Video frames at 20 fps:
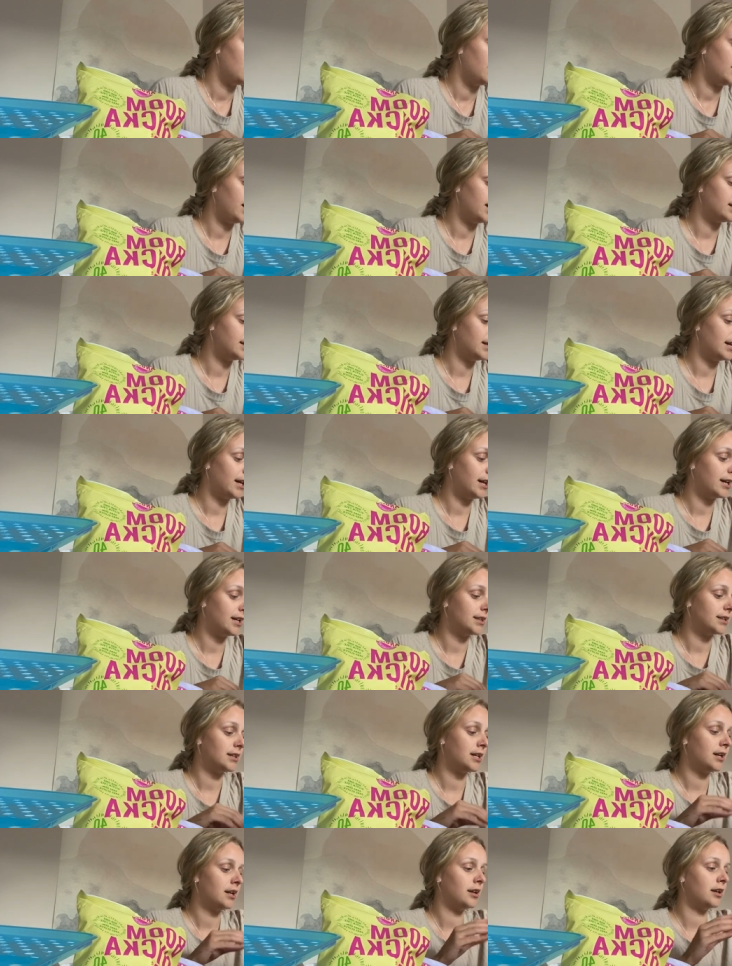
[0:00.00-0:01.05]
And
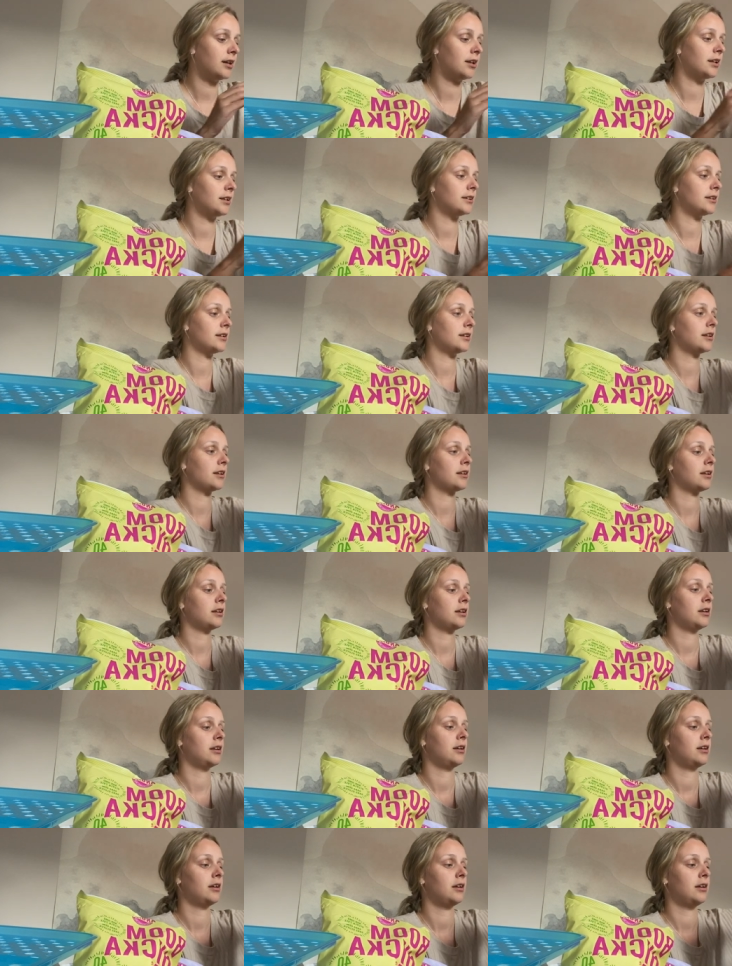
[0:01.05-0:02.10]
then
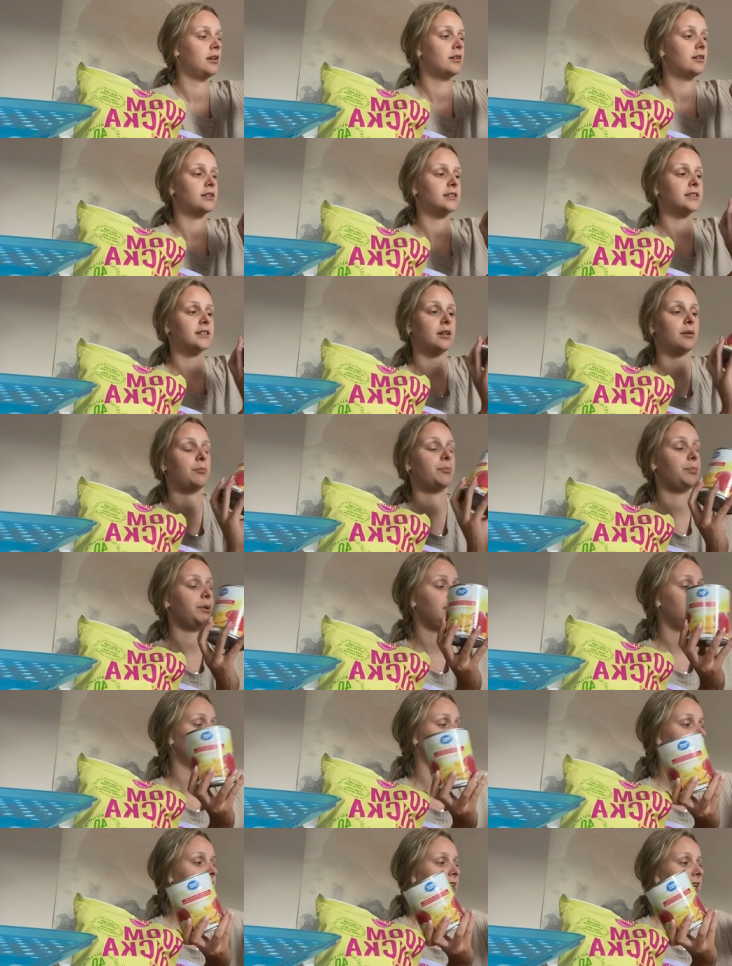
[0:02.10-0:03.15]
some
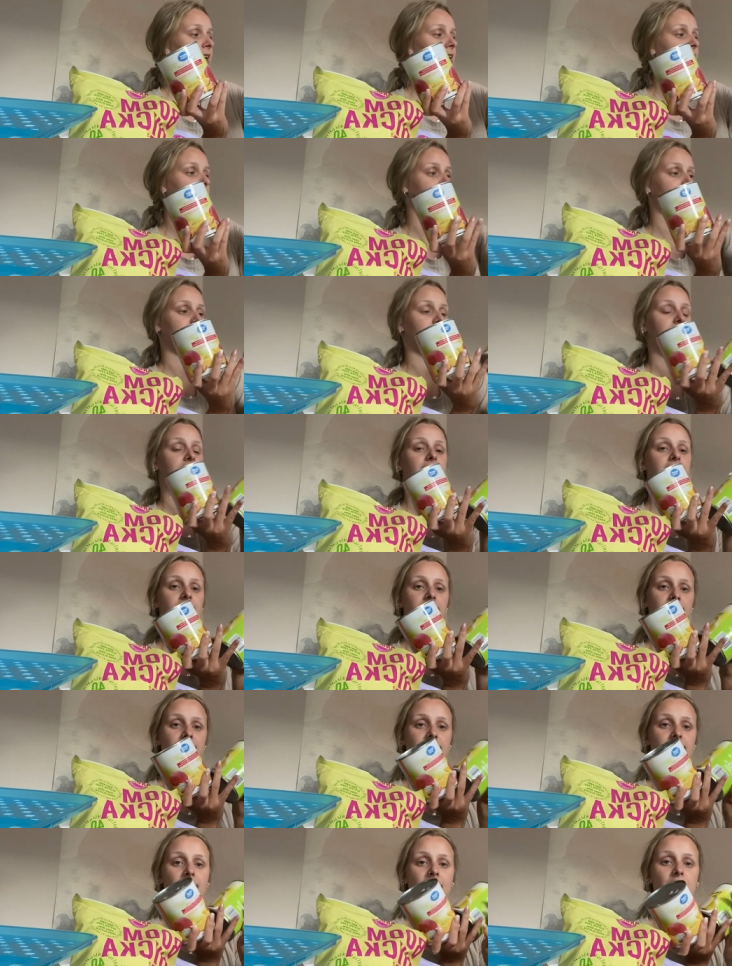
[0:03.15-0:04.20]
peach
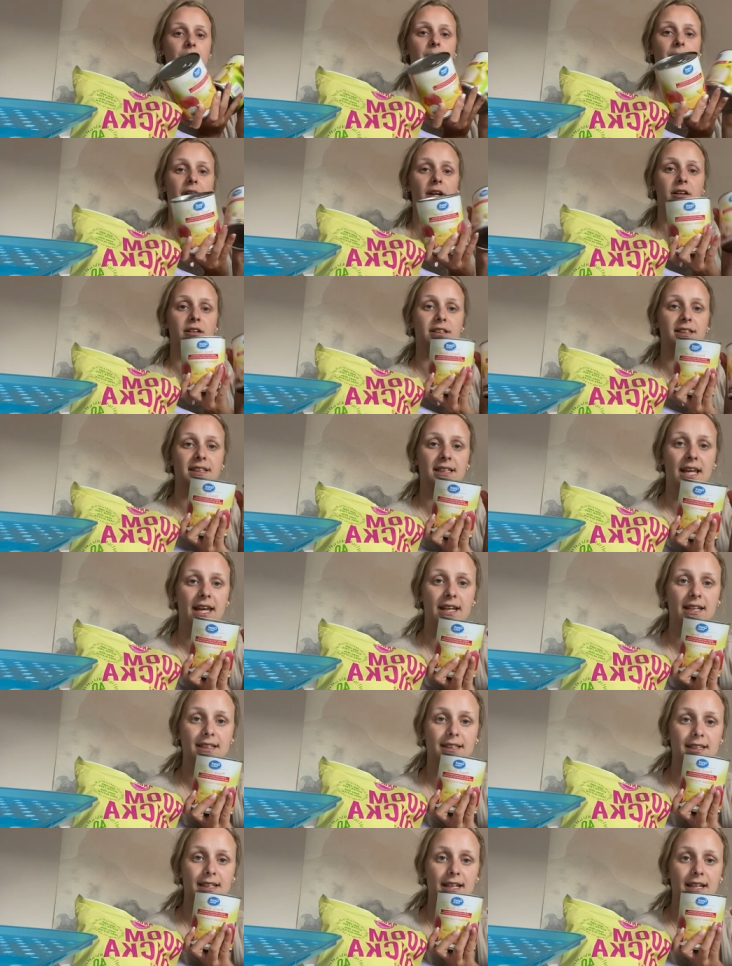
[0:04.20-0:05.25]
slices and pear
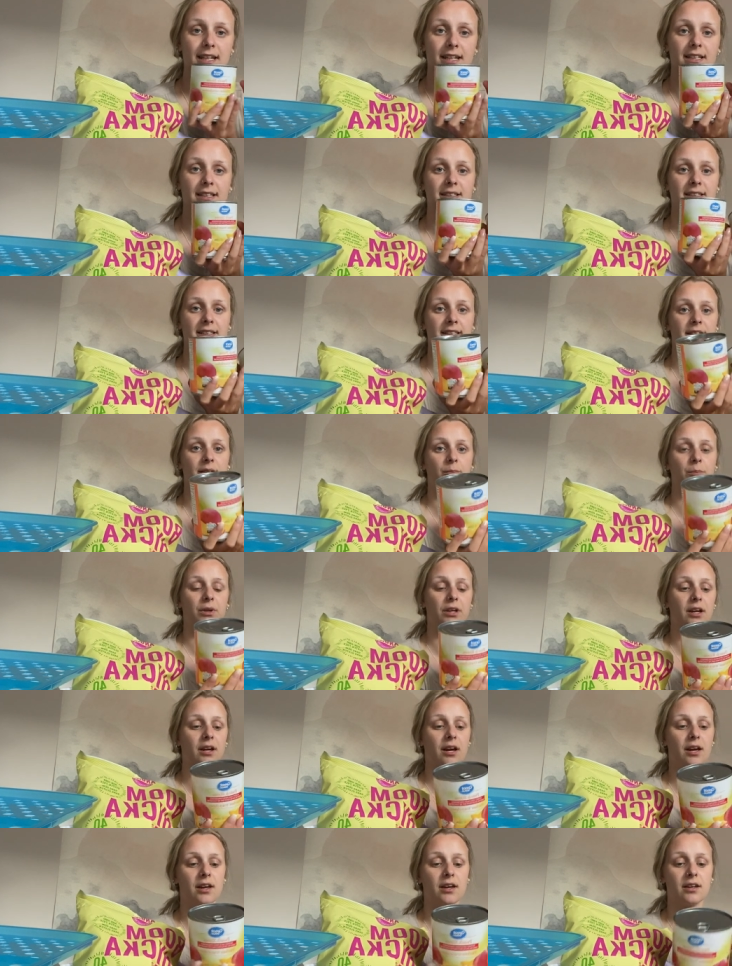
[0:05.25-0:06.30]
slices
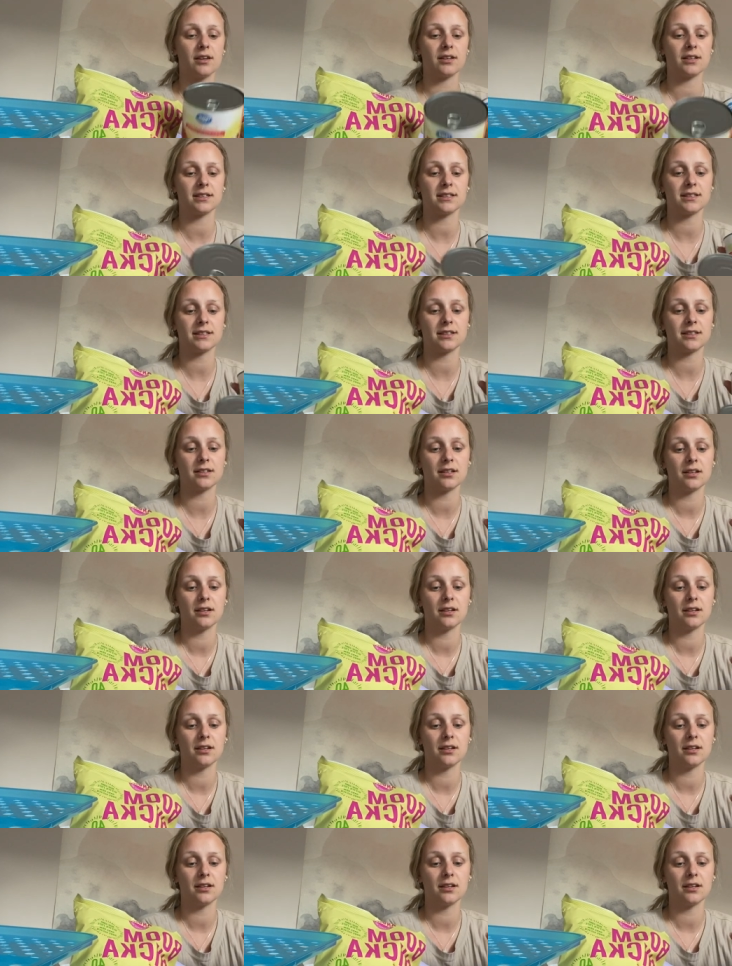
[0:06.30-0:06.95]
because